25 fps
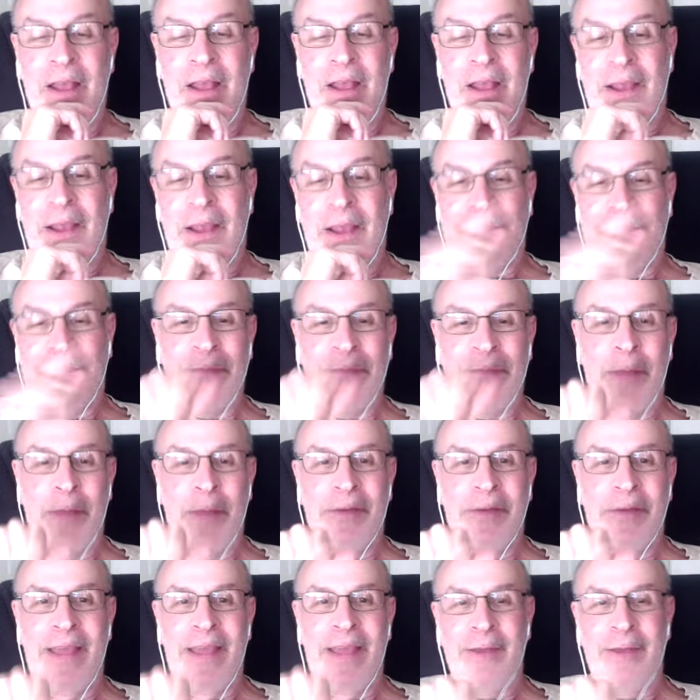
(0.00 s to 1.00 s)
except number
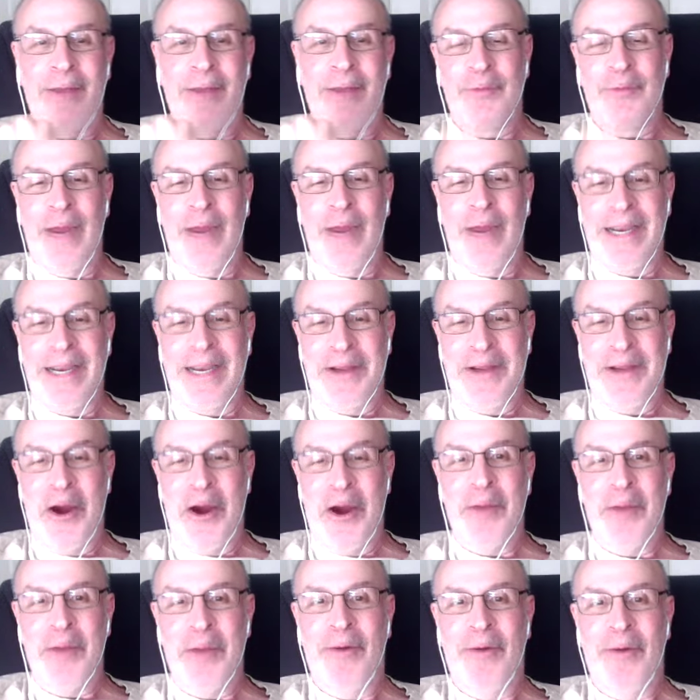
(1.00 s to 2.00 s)
10 is Ryan
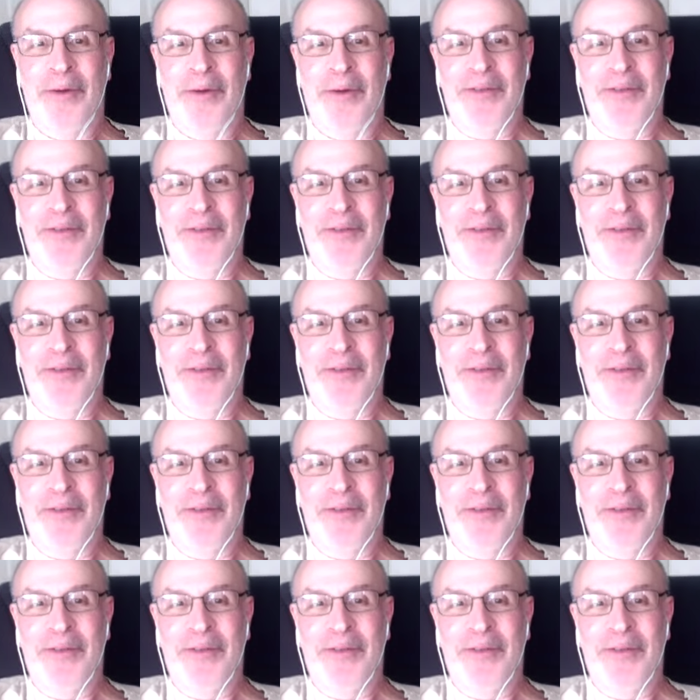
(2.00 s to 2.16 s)
Yarbrough.